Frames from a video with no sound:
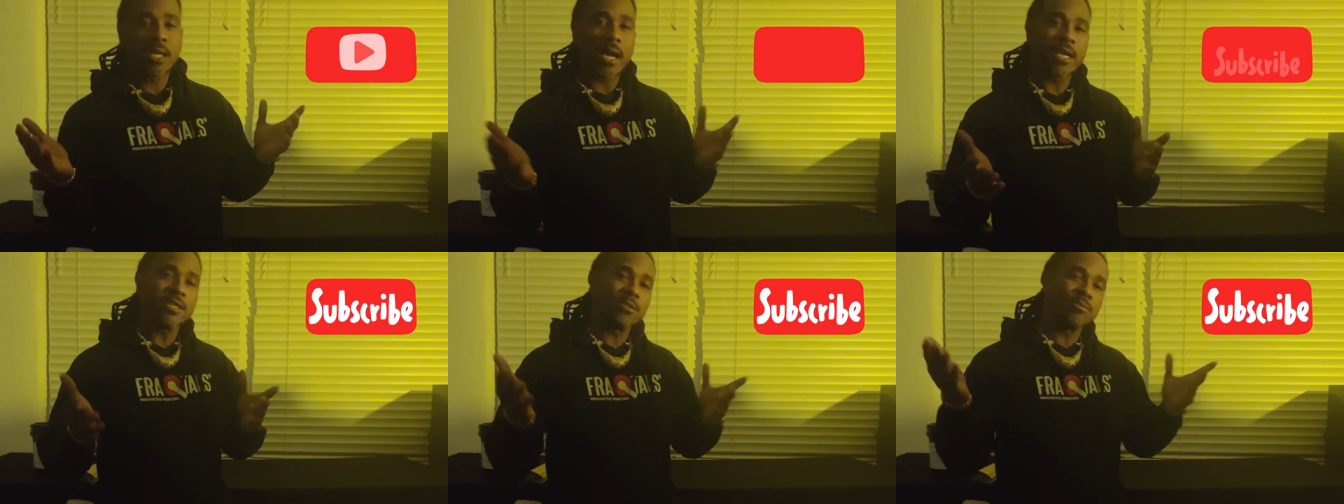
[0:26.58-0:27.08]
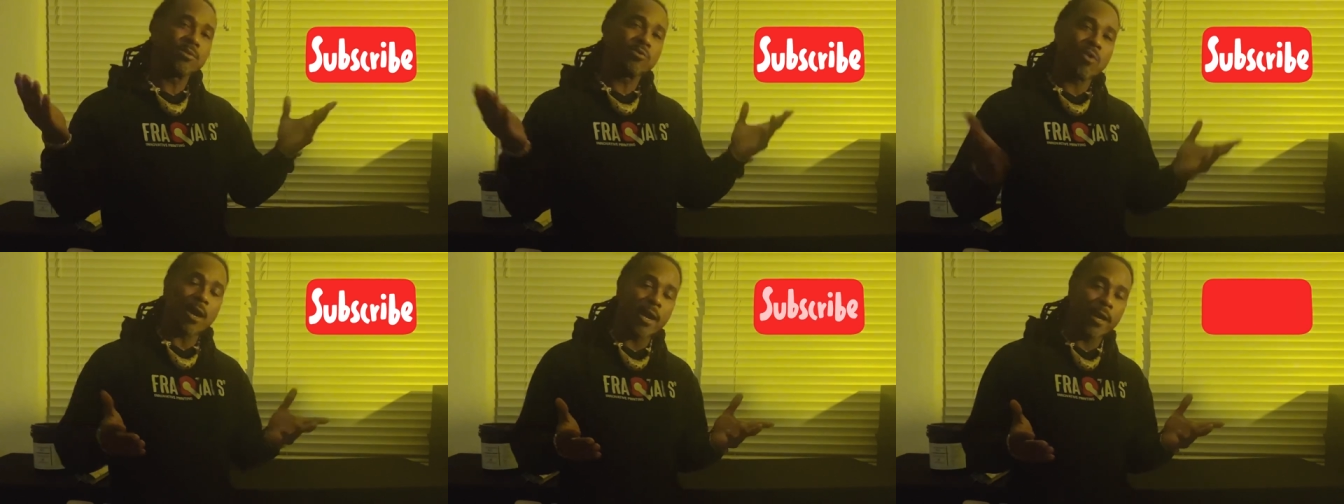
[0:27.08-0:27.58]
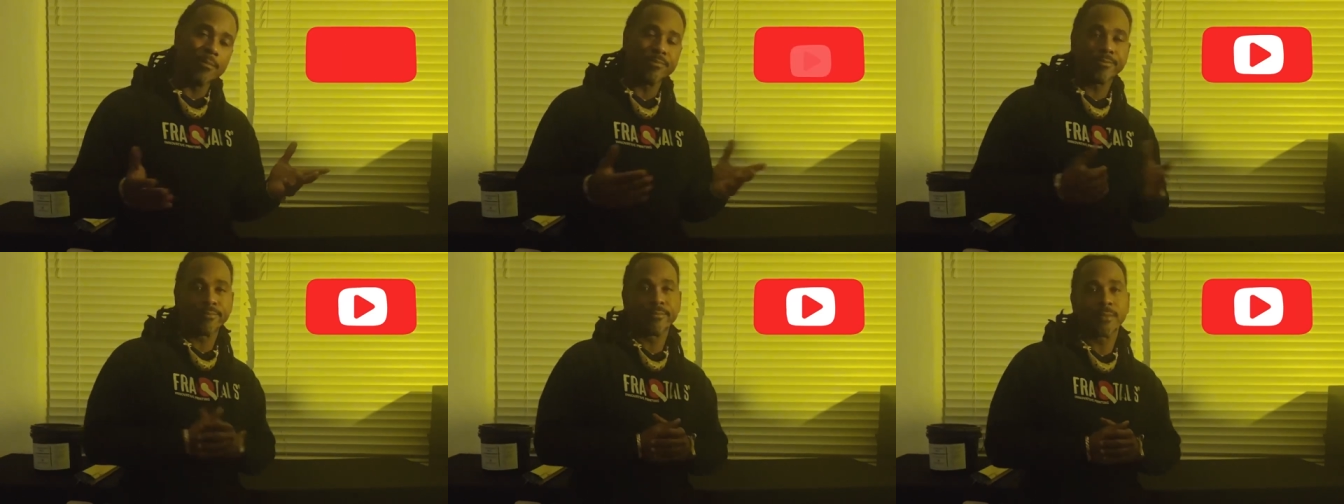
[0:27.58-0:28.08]
Like and subscribe,
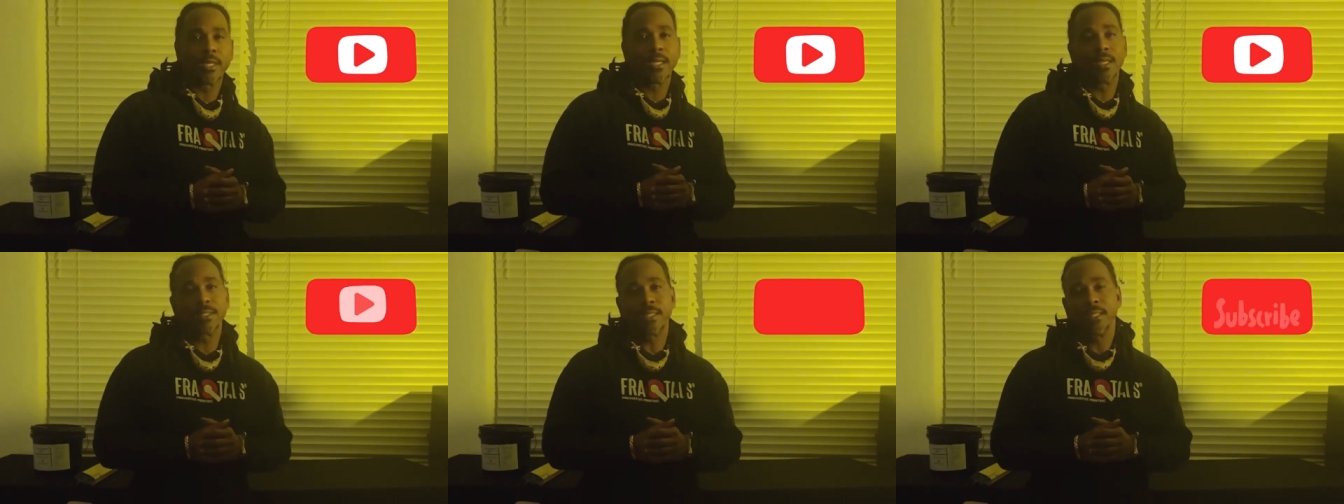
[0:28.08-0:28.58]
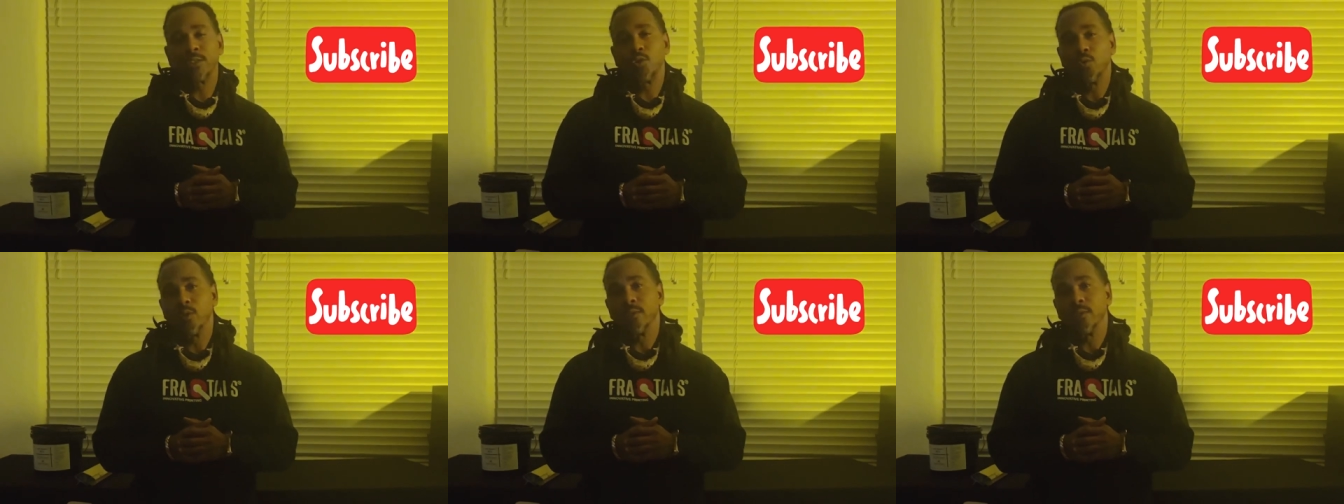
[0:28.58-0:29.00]
let's get to